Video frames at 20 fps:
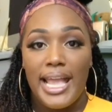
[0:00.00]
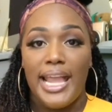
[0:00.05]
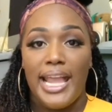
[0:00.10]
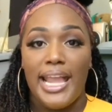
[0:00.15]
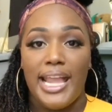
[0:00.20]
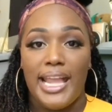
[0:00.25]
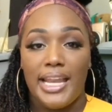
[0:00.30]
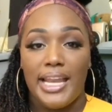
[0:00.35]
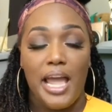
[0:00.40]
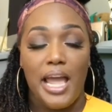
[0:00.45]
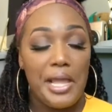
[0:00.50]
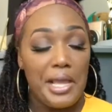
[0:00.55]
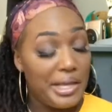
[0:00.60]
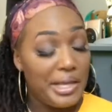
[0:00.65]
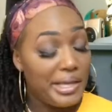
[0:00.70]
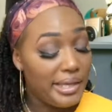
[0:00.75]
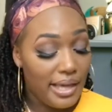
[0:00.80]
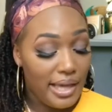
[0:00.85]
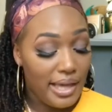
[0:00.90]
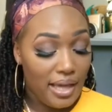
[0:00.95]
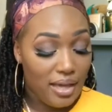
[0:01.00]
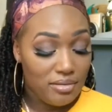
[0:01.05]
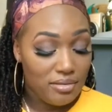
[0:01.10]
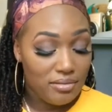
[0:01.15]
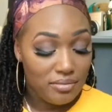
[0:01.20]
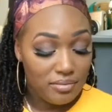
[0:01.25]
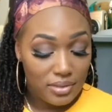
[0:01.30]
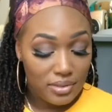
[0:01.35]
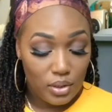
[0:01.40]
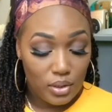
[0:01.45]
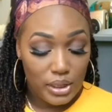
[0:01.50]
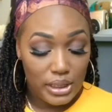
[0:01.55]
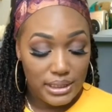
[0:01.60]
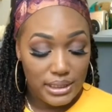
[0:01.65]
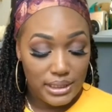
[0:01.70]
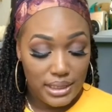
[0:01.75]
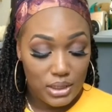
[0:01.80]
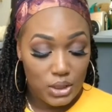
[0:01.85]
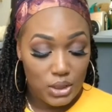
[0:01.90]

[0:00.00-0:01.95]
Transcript: and yeah, so let's